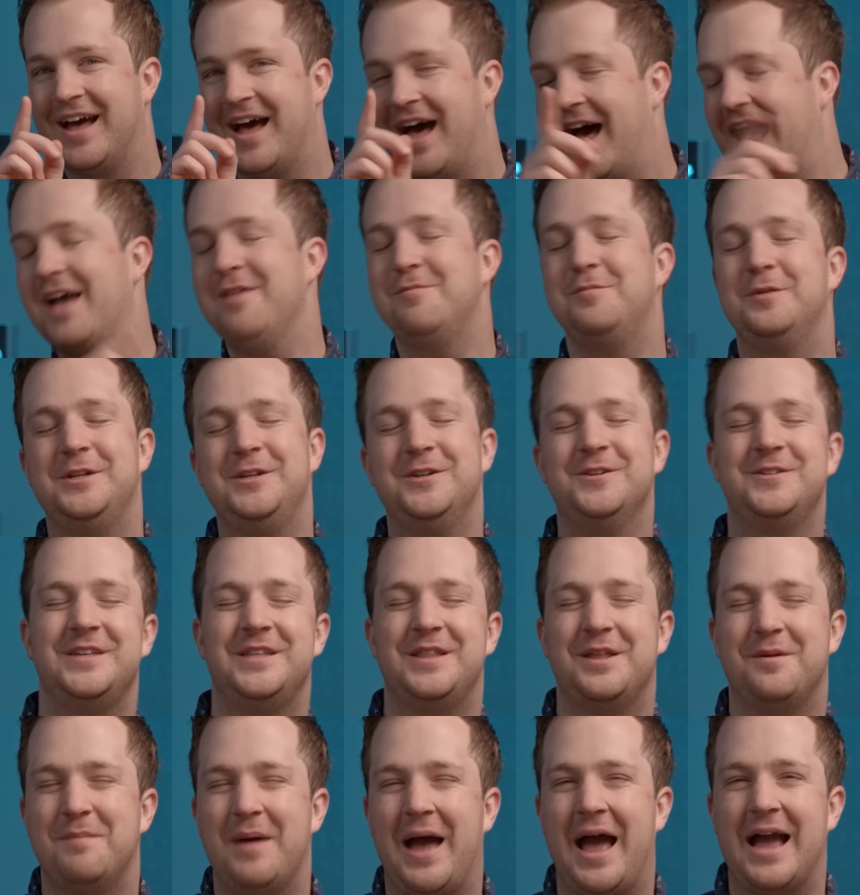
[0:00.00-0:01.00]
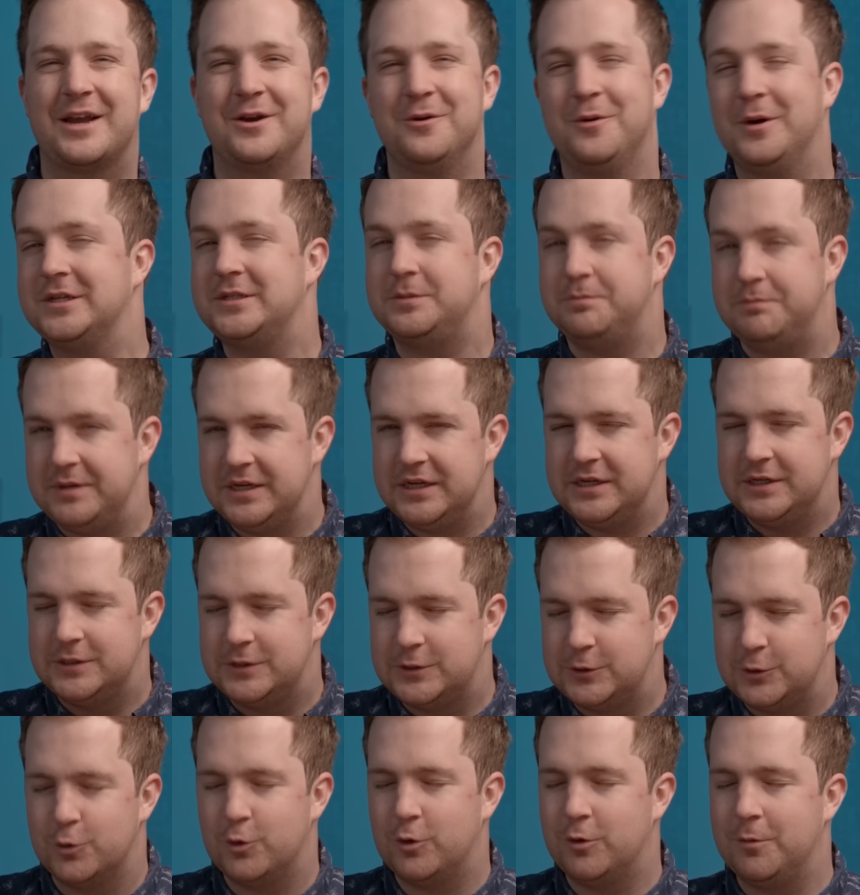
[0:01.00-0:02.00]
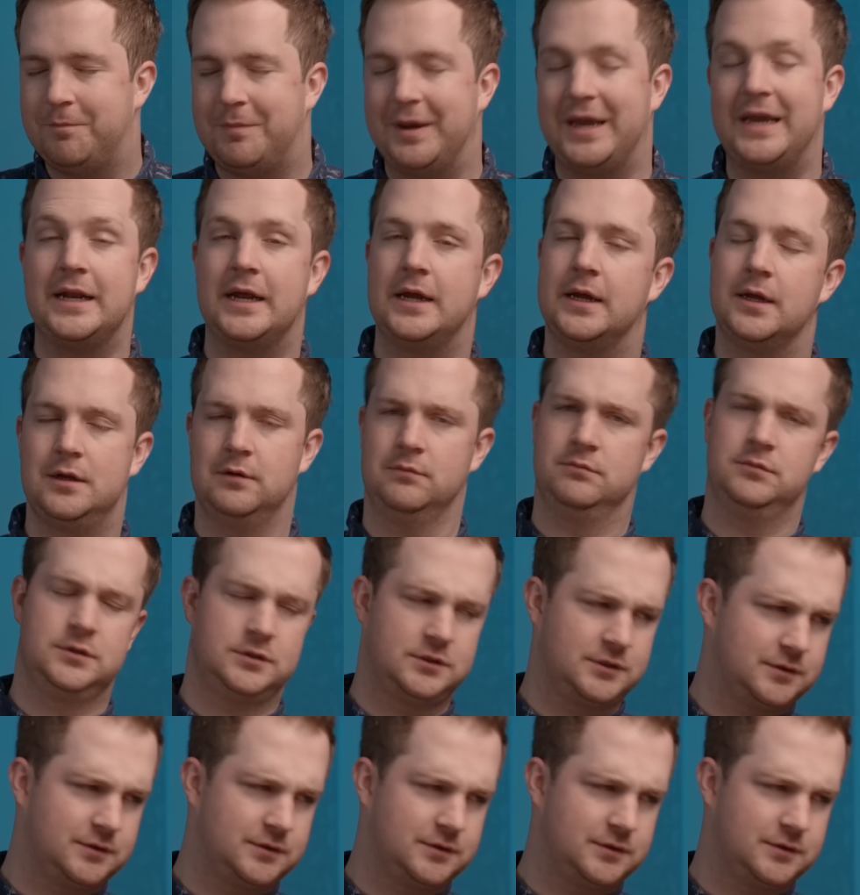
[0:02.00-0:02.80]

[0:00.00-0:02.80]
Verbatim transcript: I've been using the macOS Big Sur Beta, uh,